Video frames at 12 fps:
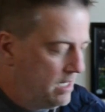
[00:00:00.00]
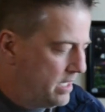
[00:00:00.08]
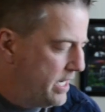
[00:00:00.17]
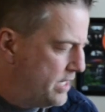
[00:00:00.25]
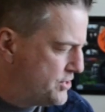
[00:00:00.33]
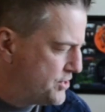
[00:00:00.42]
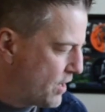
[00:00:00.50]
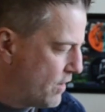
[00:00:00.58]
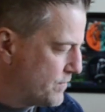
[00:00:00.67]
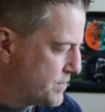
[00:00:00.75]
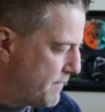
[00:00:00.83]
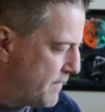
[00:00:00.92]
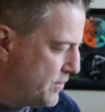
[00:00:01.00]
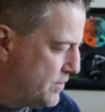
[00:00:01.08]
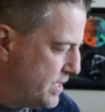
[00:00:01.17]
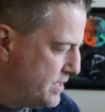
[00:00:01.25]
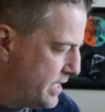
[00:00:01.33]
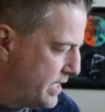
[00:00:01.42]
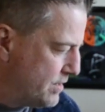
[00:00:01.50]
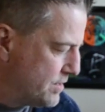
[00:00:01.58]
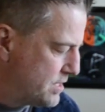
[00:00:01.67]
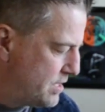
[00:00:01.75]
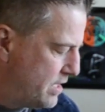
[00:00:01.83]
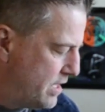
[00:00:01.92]
Just go over a few
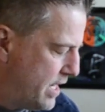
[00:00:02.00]
details.